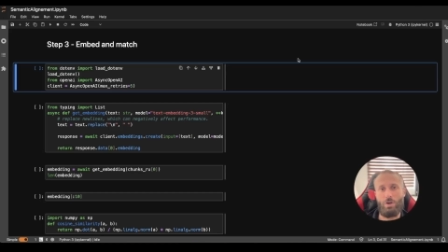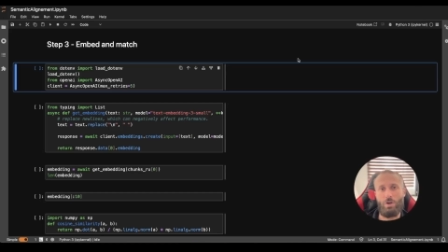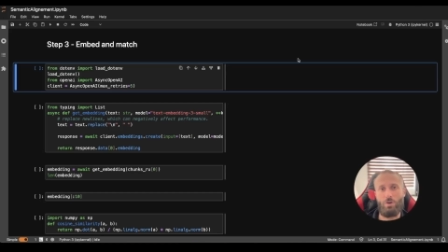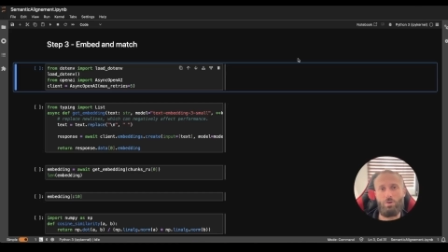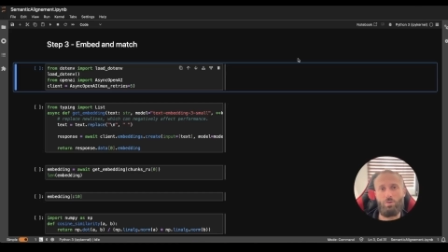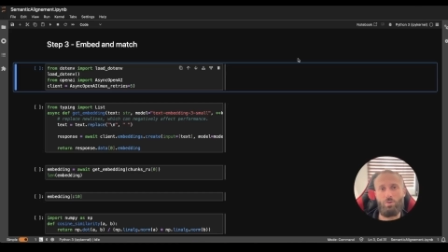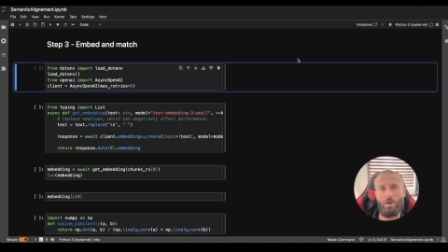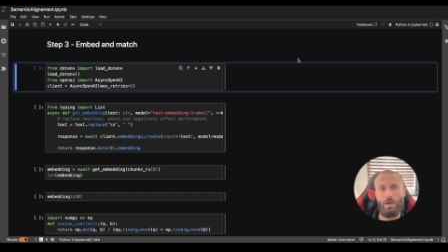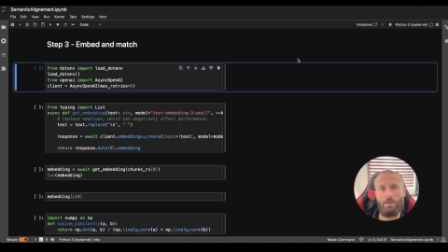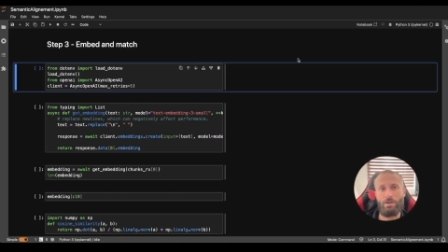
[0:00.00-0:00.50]

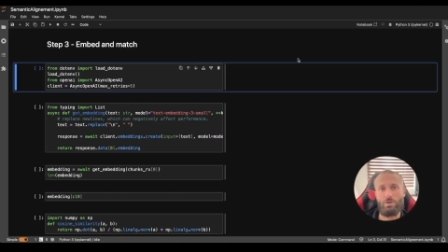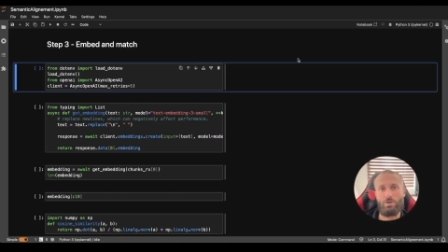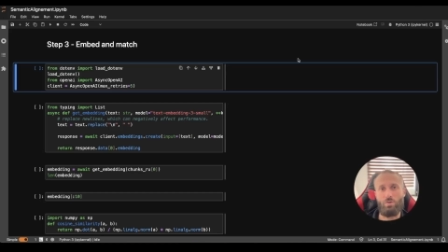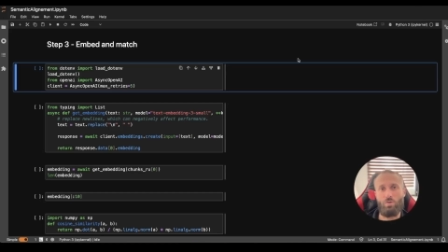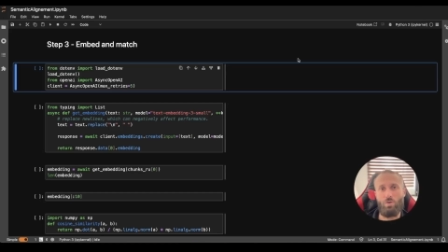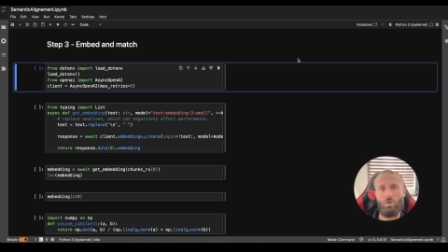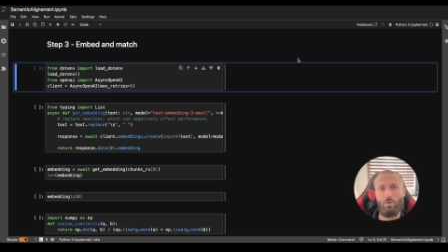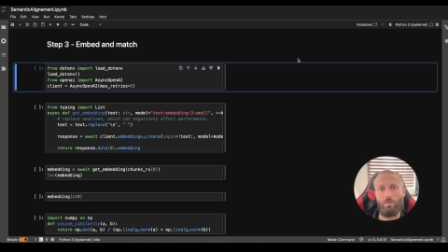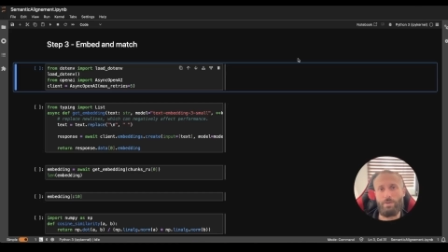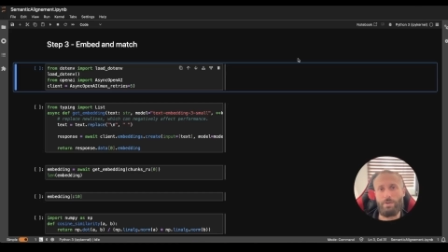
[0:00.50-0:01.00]
to get a
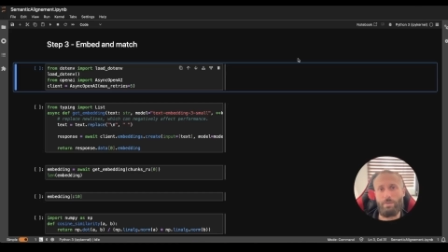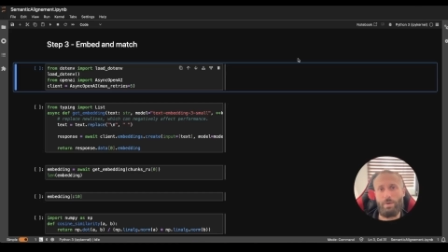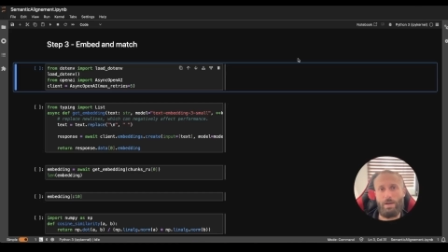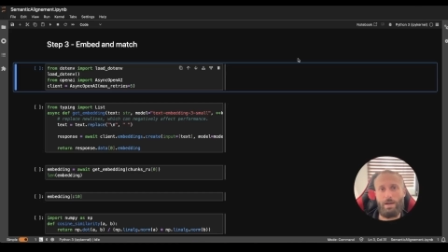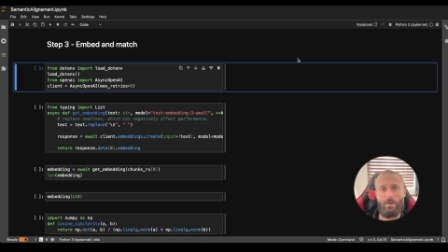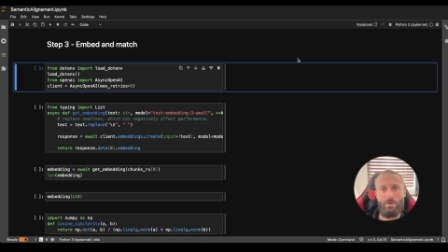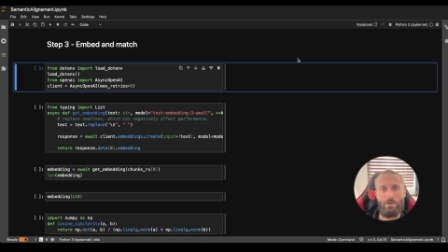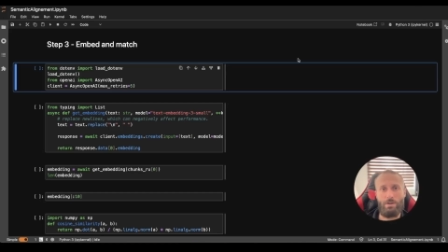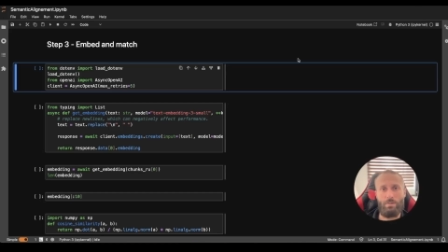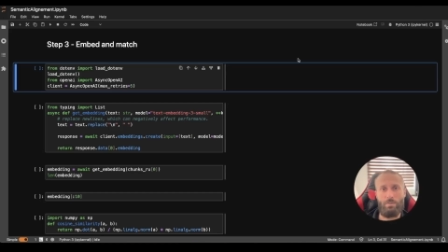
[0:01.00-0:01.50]
score of
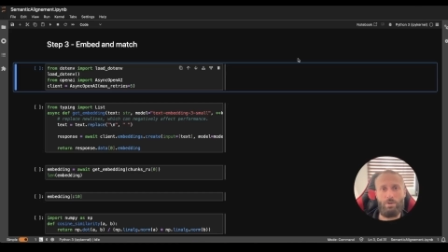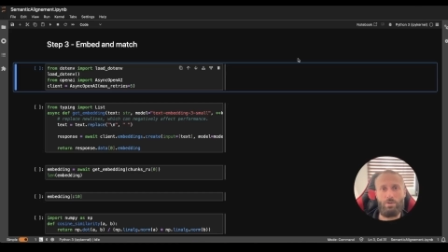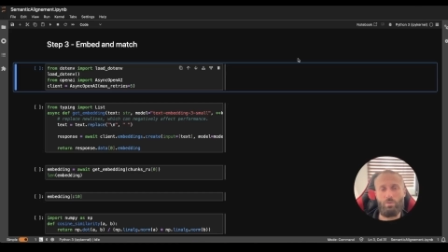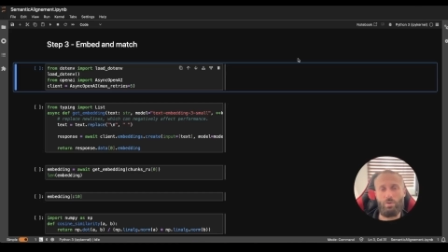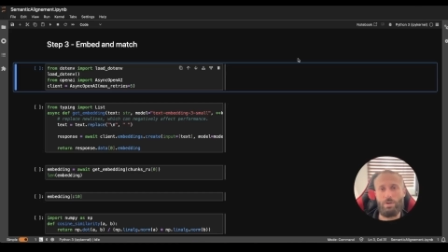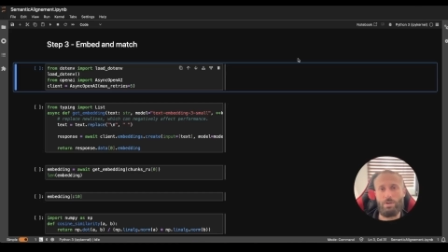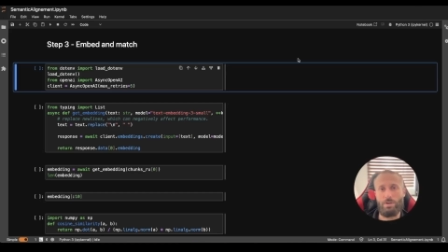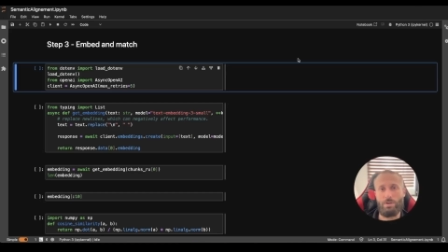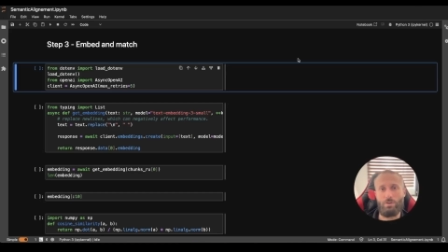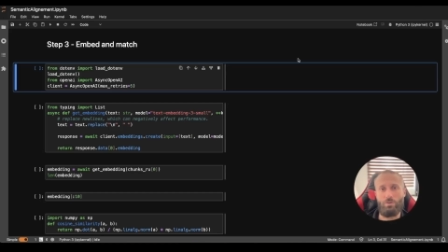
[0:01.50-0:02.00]
similarity
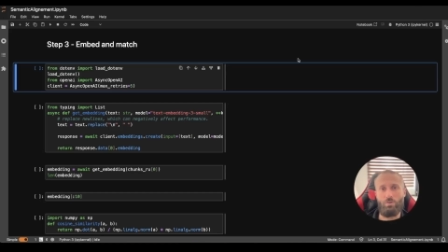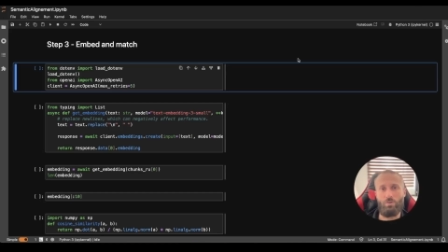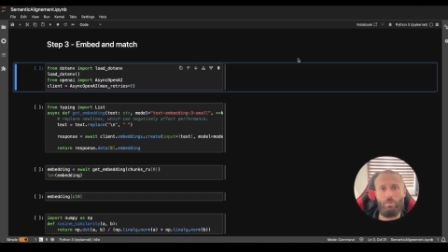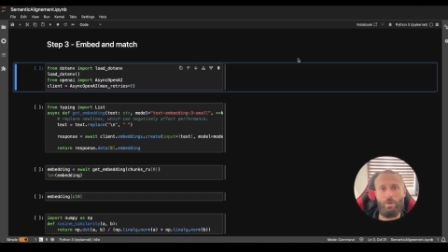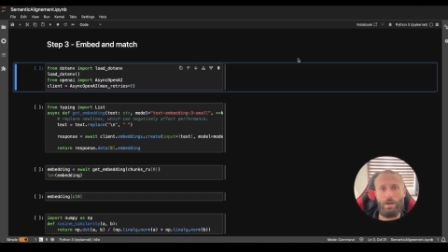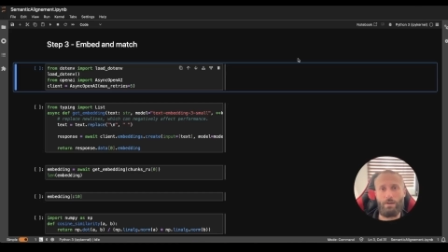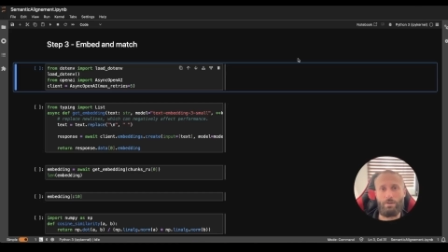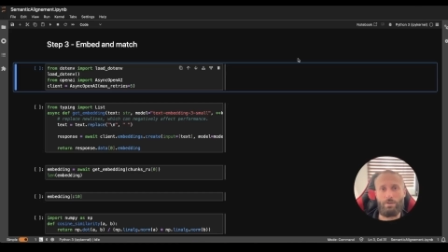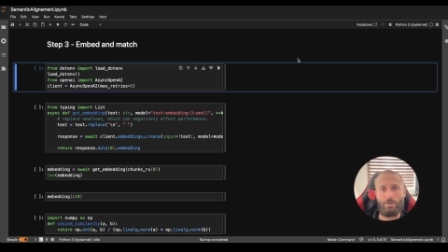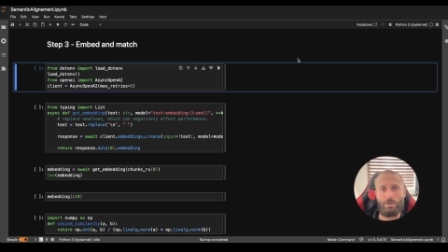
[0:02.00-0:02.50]
between the two
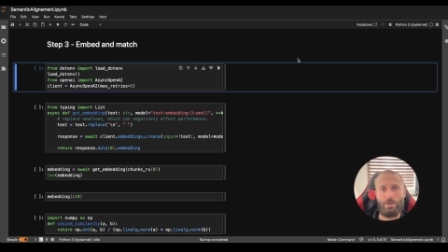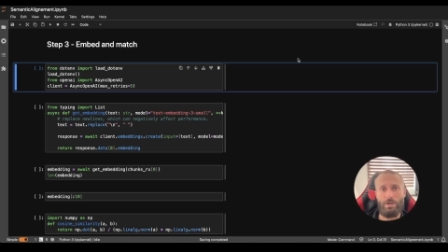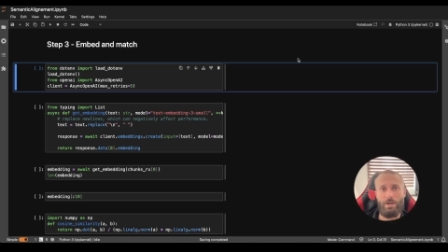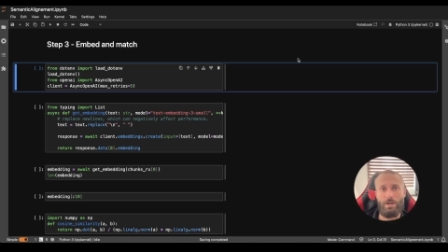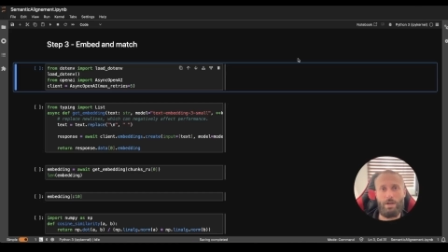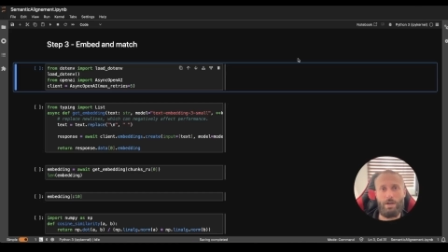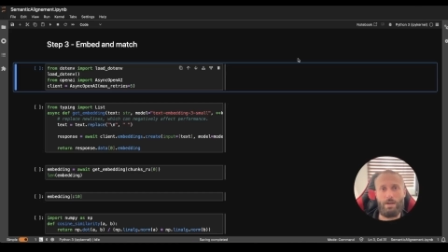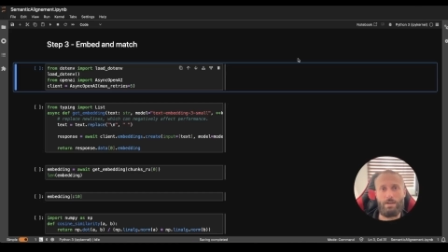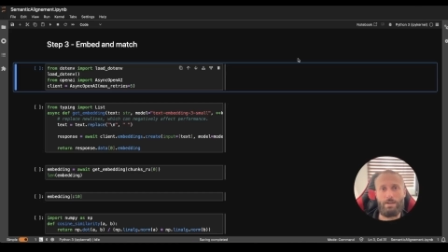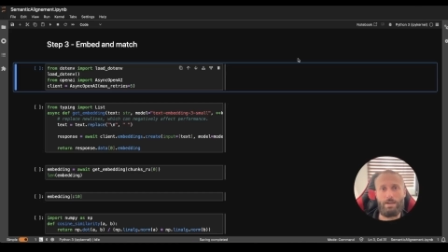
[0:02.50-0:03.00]
vectors.
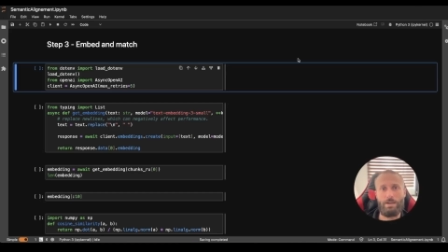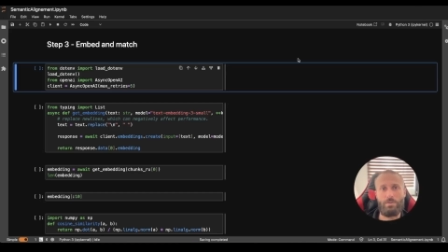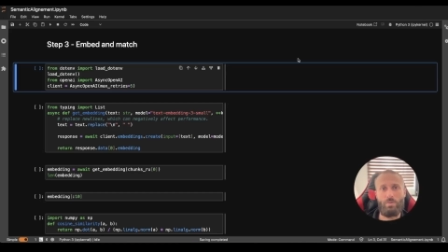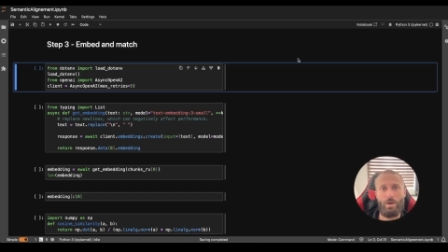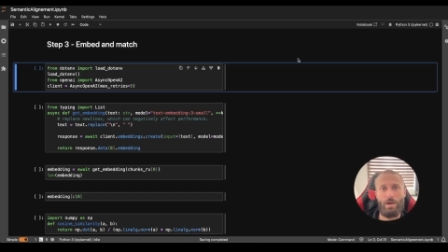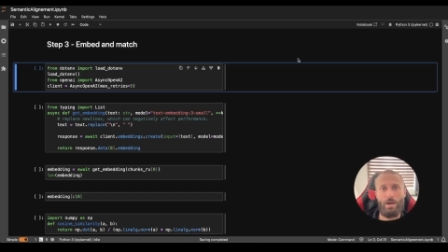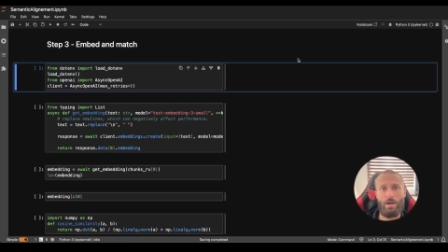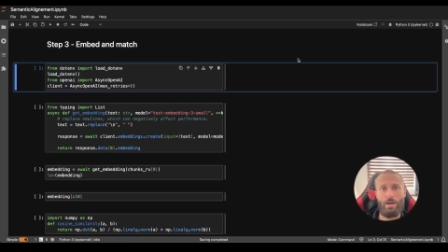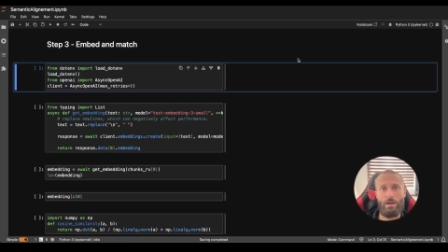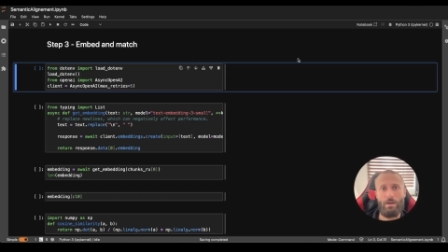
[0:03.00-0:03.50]
And that's
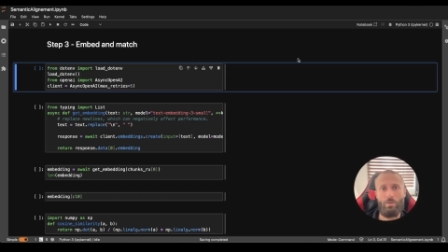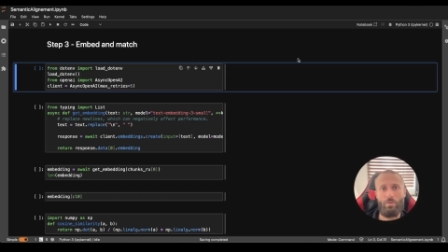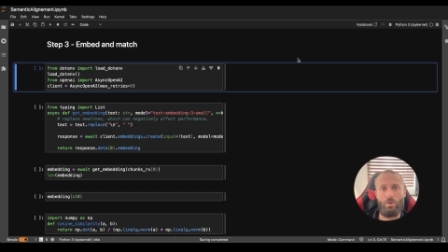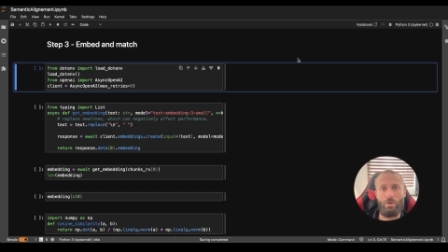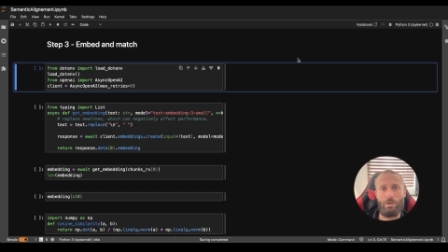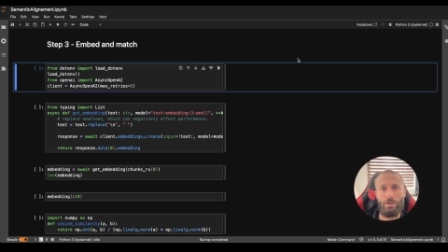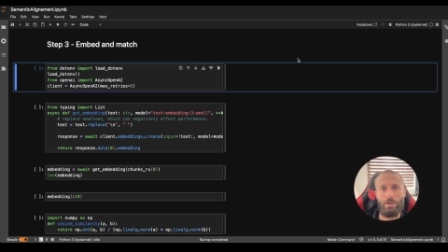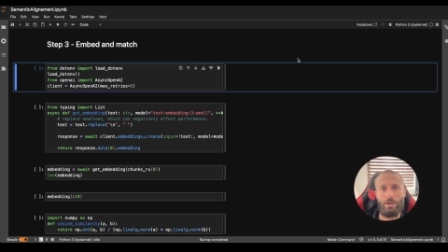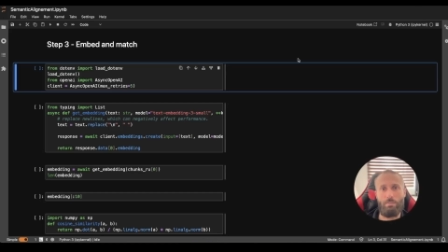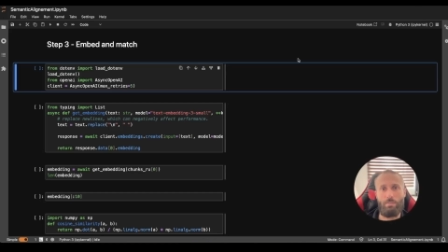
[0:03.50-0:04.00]
why we
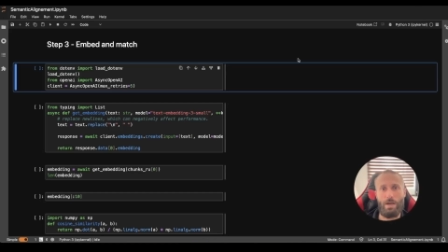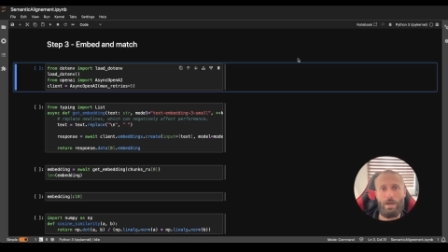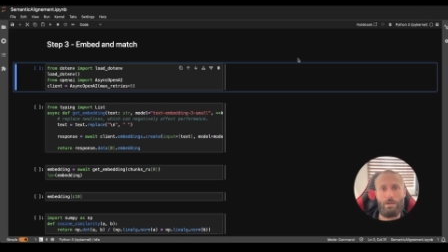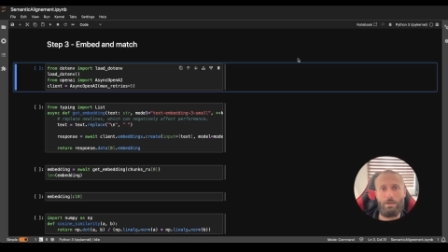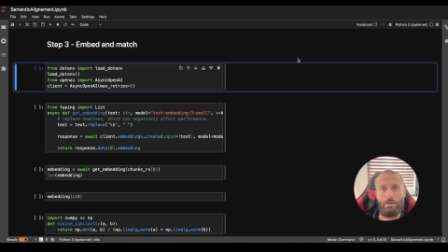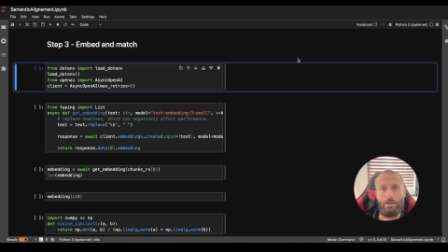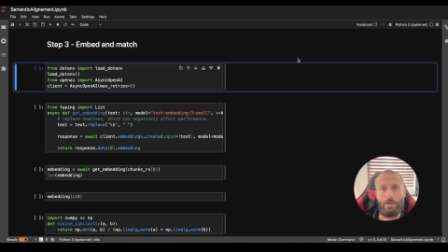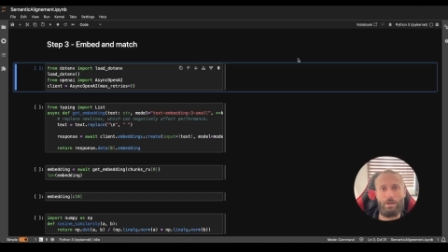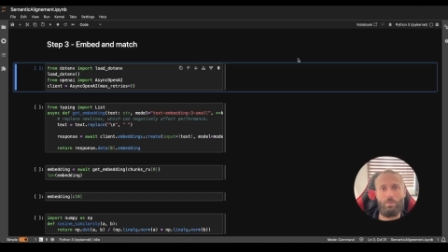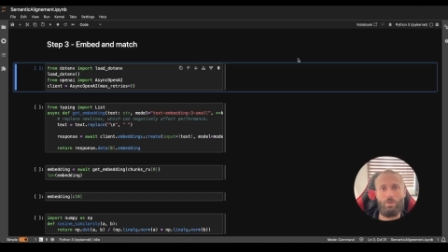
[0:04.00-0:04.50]
need
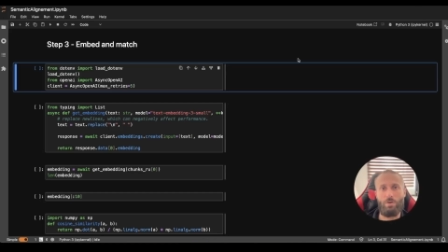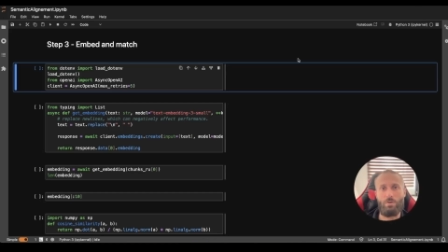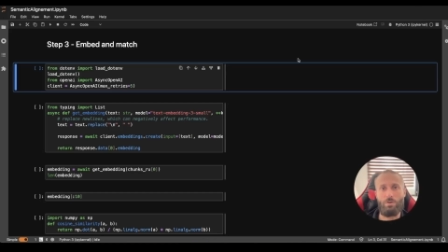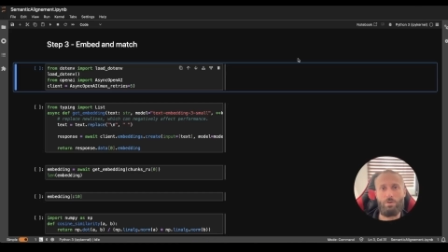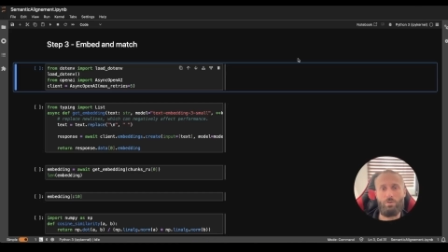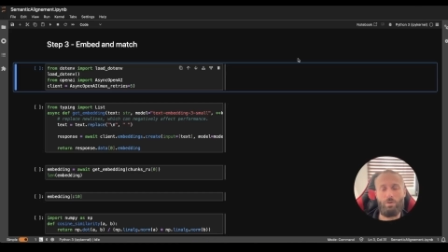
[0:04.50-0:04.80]
embedding, and we're going to do